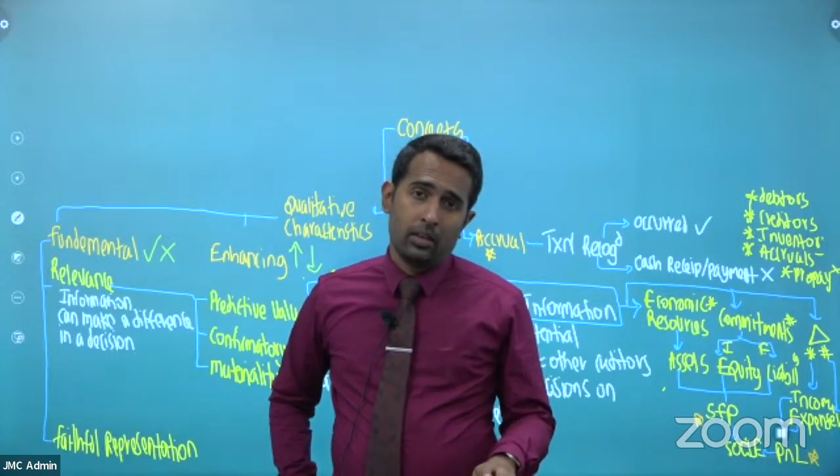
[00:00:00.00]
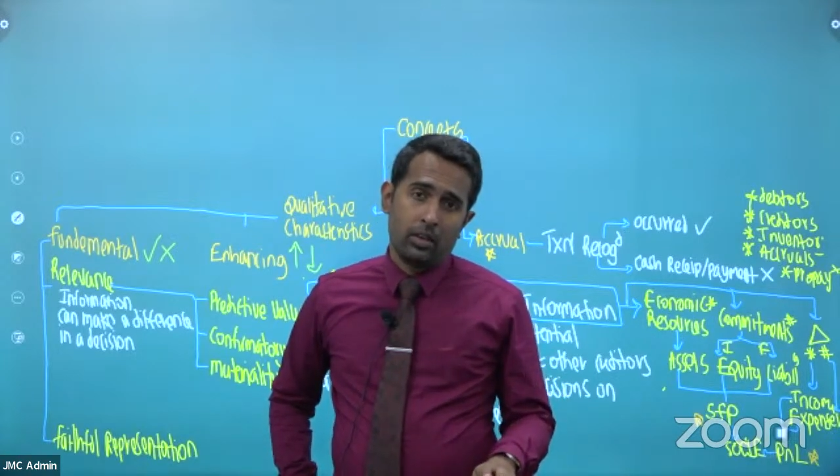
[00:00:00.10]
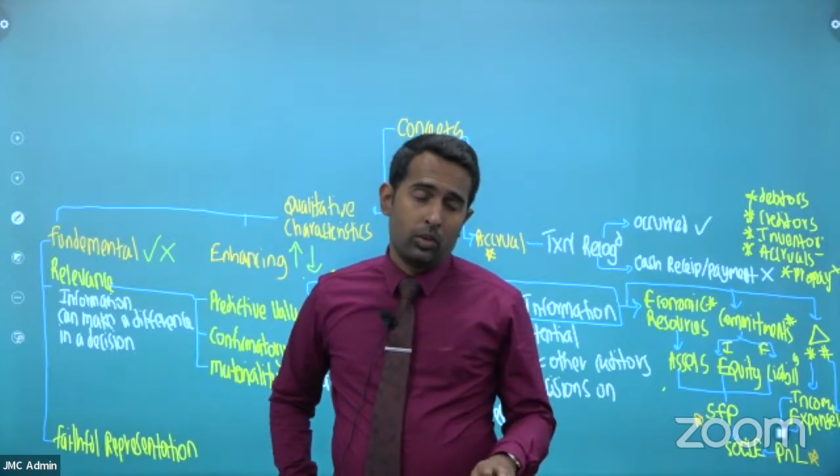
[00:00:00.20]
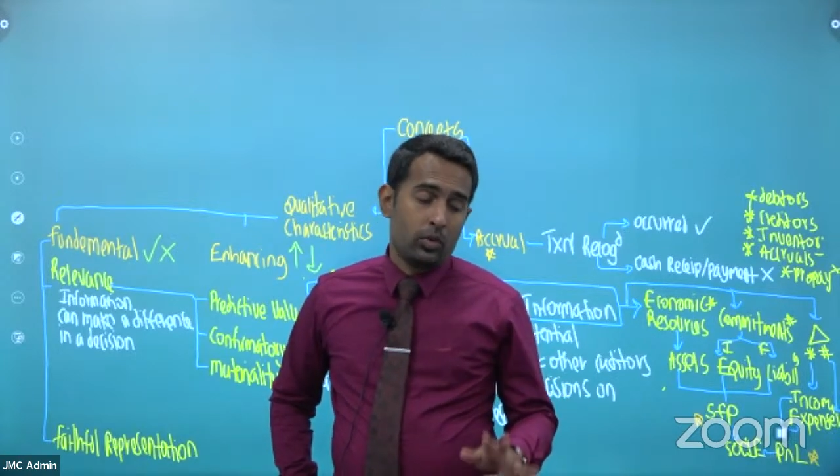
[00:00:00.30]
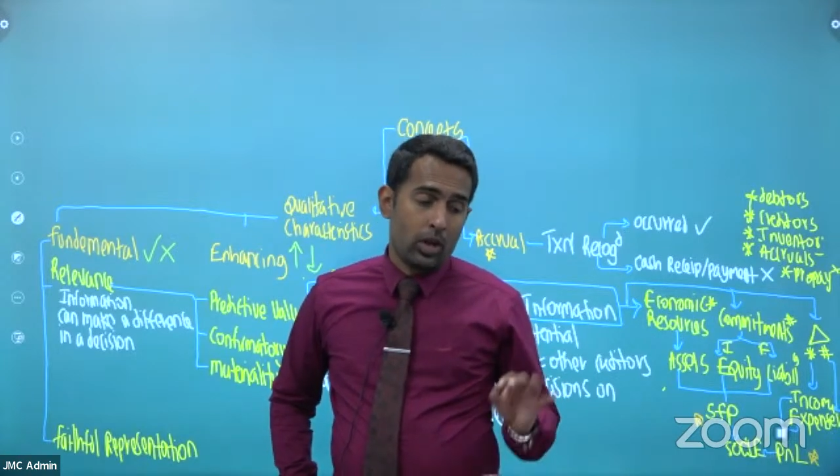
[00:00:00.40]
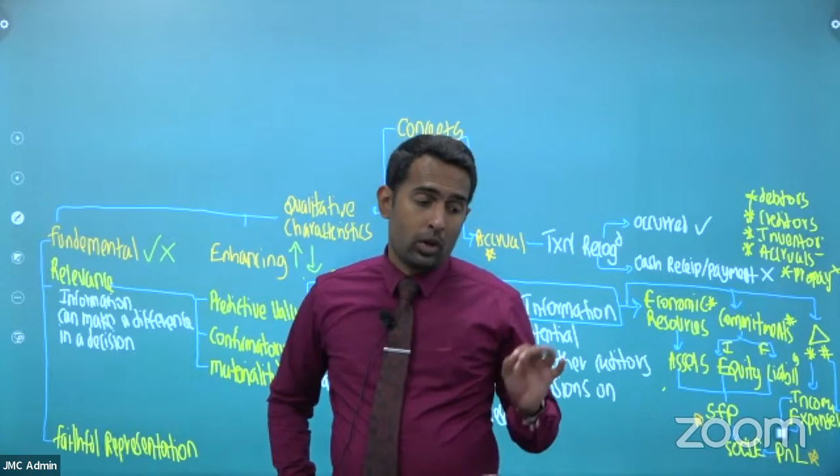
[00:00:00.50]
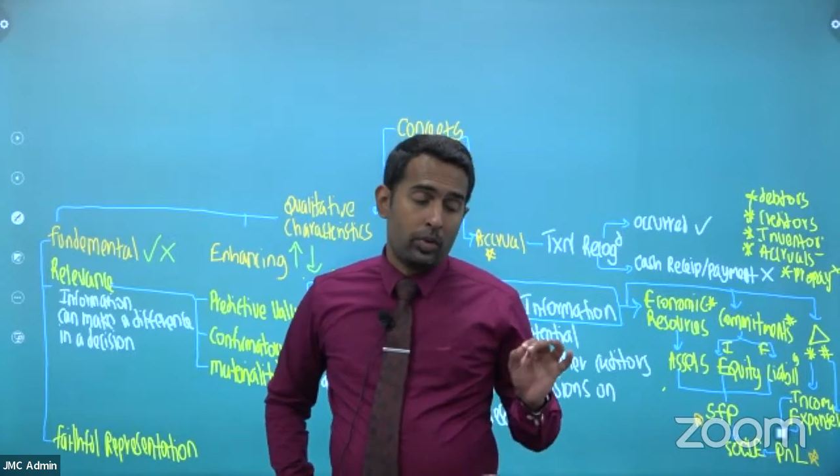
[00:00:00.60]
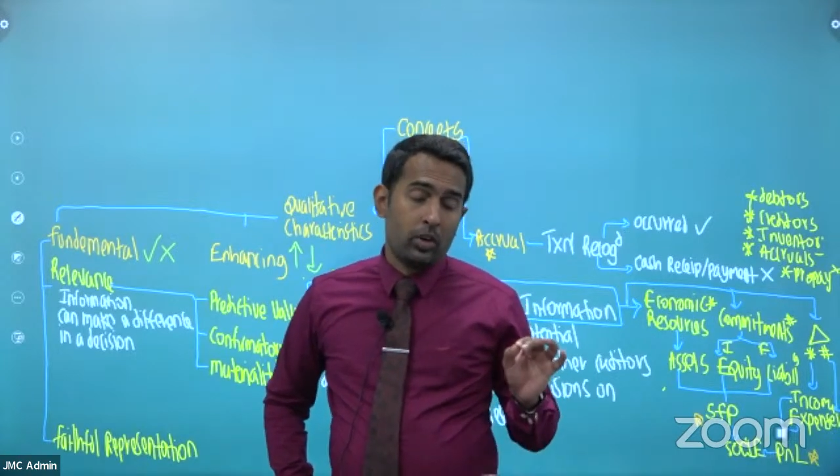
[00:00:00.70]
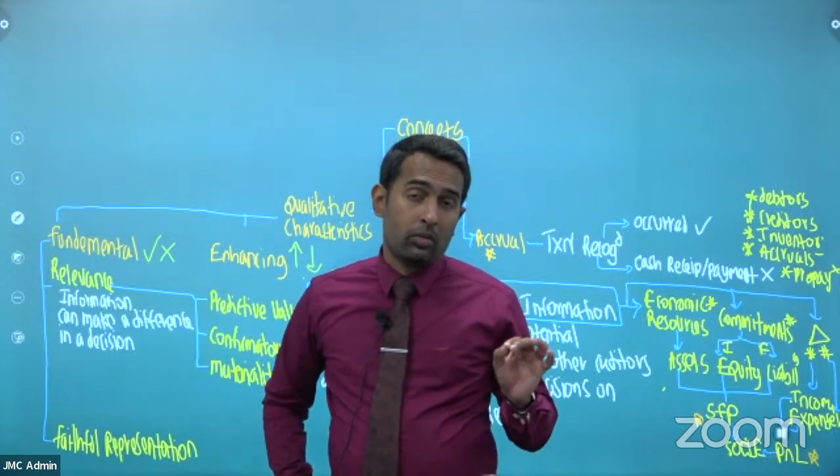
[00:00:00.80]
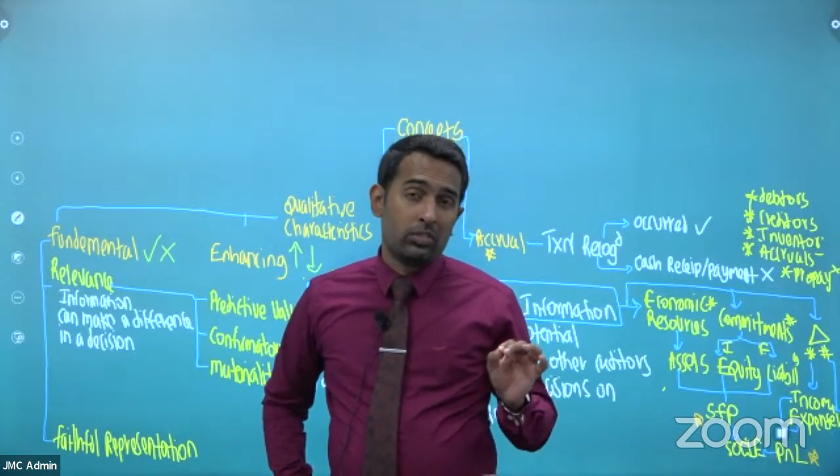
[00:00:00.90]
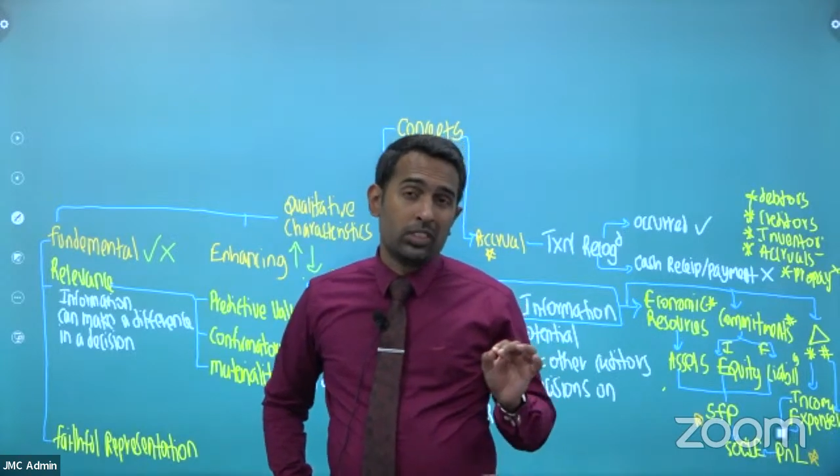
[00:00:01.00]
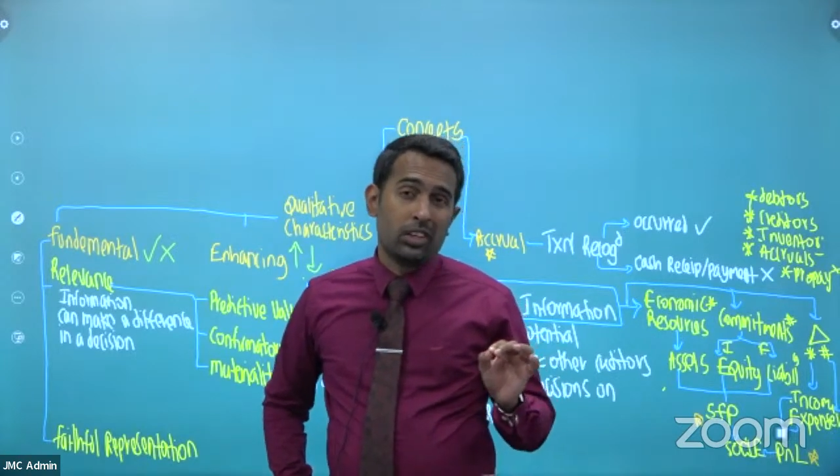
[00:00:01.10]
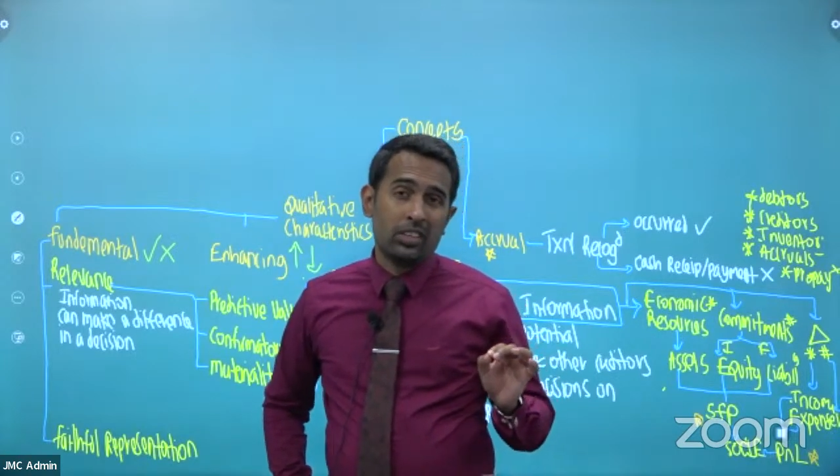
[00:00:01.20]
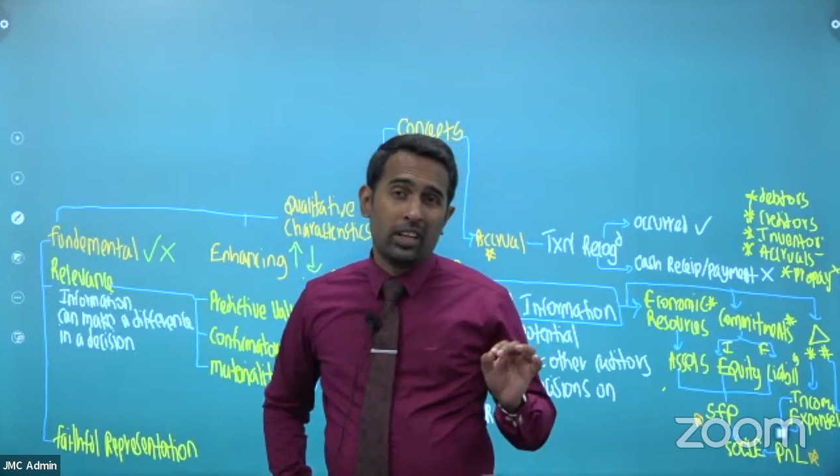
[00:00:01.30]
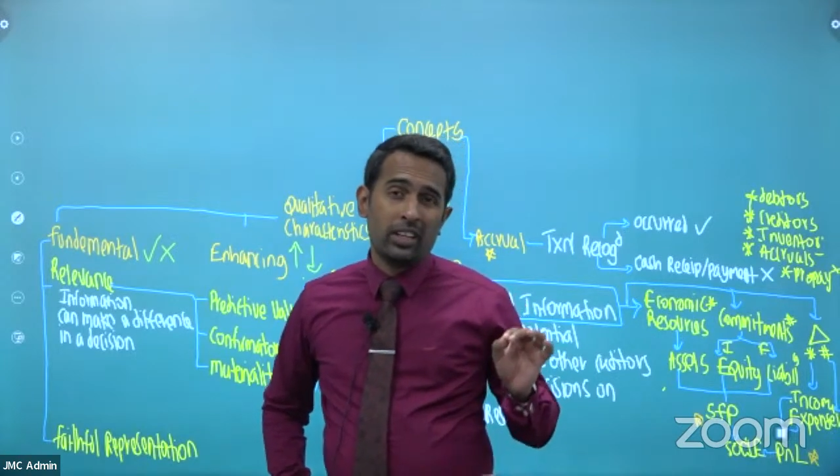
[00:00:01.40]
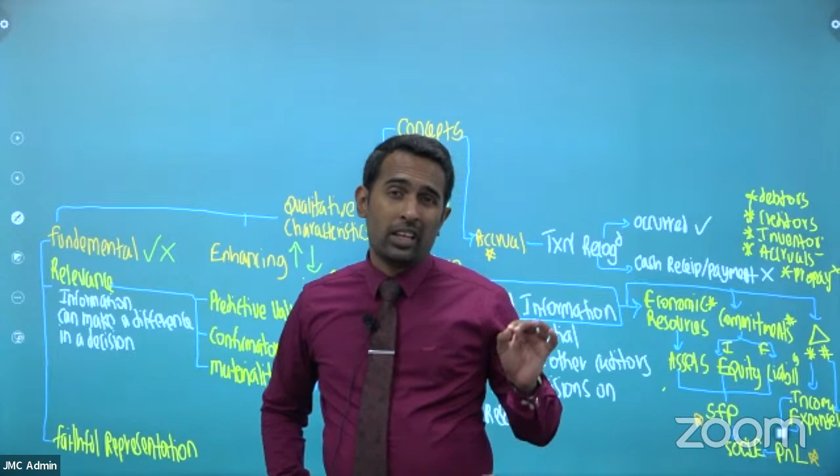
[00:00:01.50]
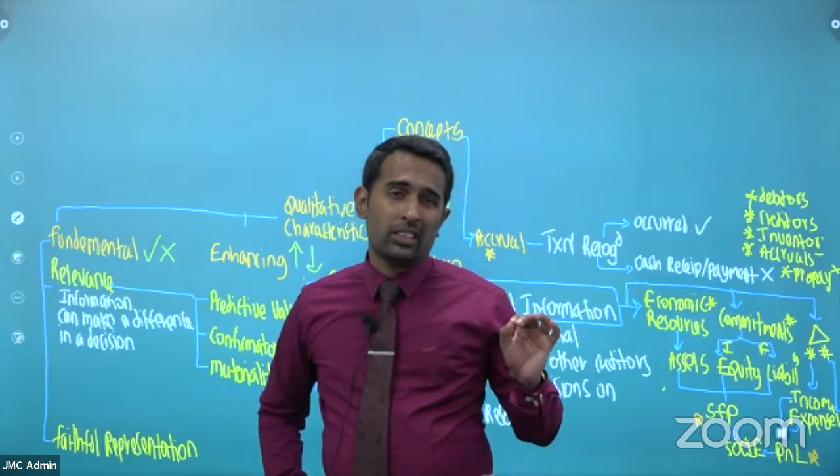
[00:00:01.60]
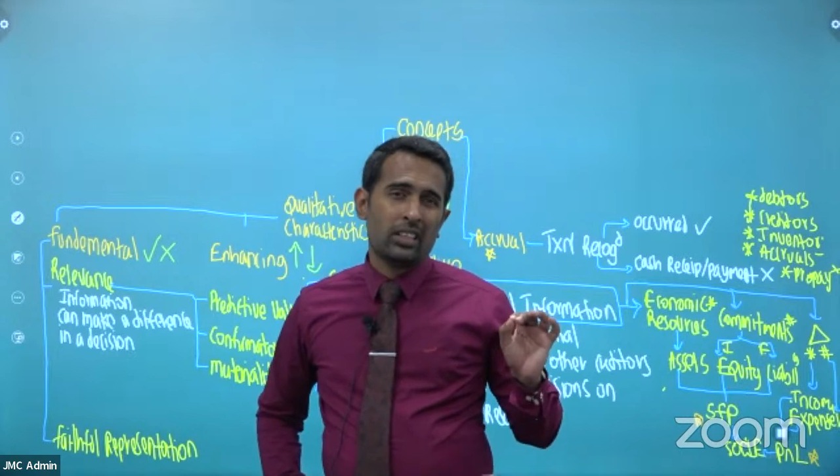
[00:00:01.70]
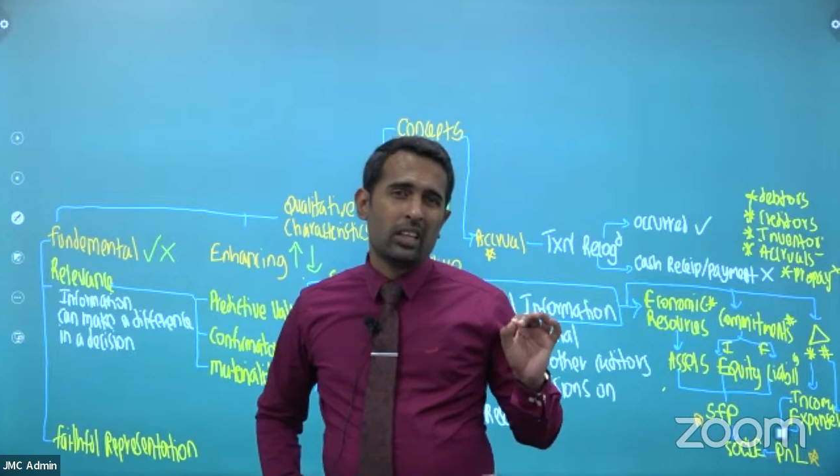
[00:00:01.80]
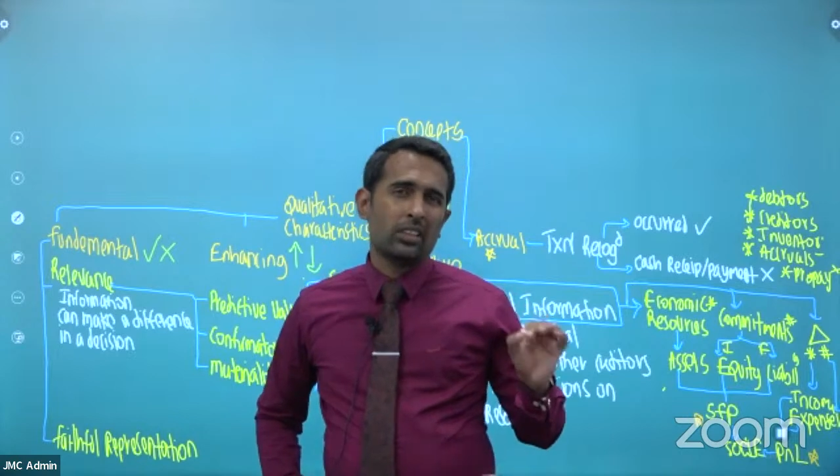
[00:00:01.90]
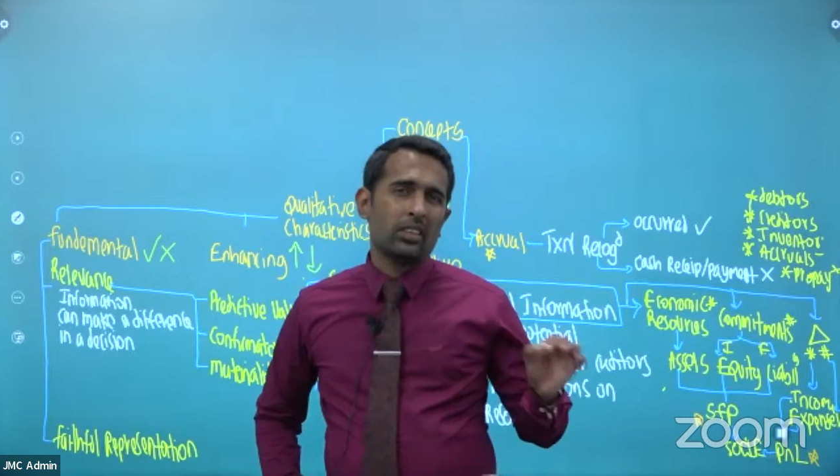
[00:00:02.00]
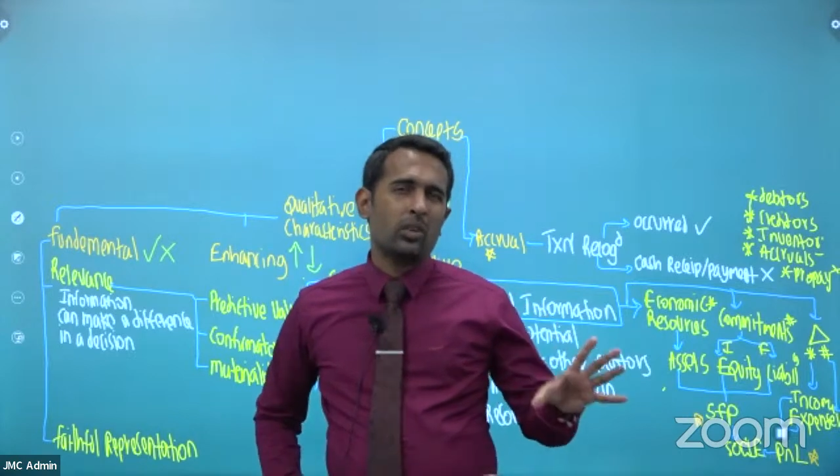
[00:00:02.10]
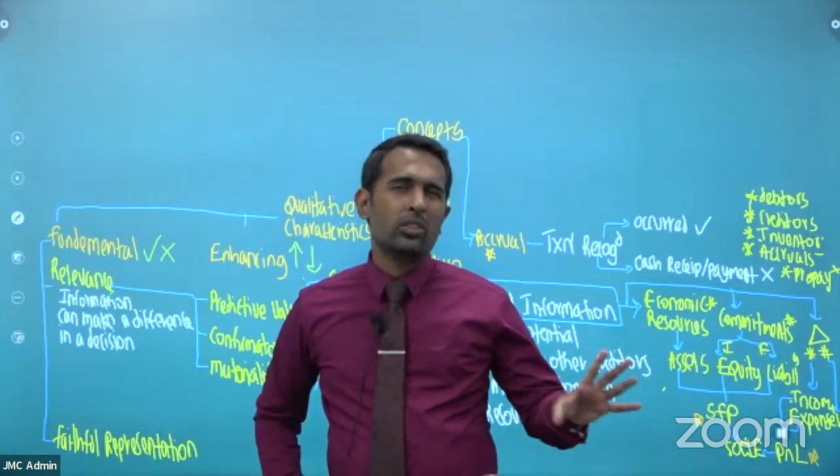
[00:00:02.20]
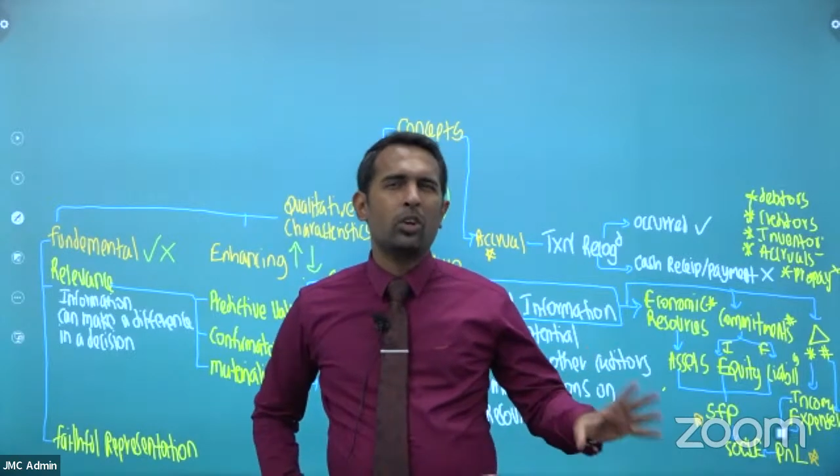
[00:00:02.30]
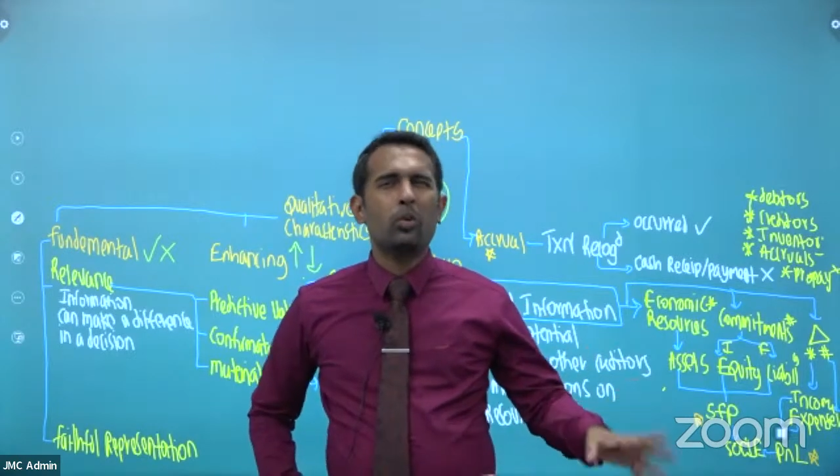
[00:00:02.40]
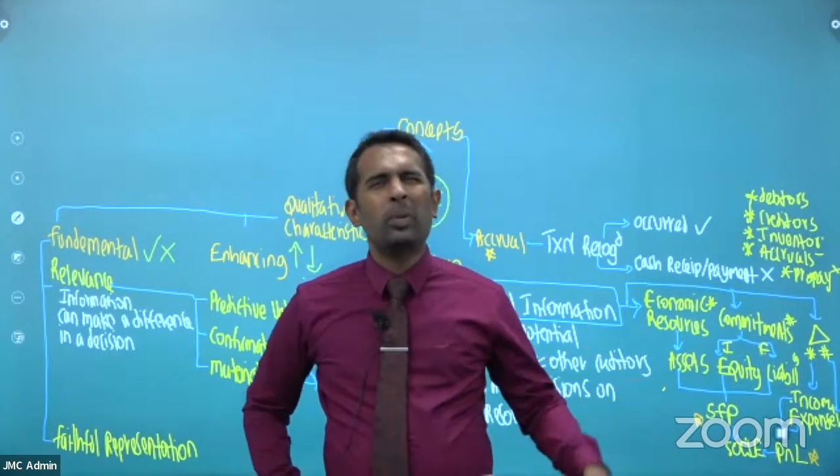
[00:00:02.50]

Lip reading: Now you have been observed that there's a 10,000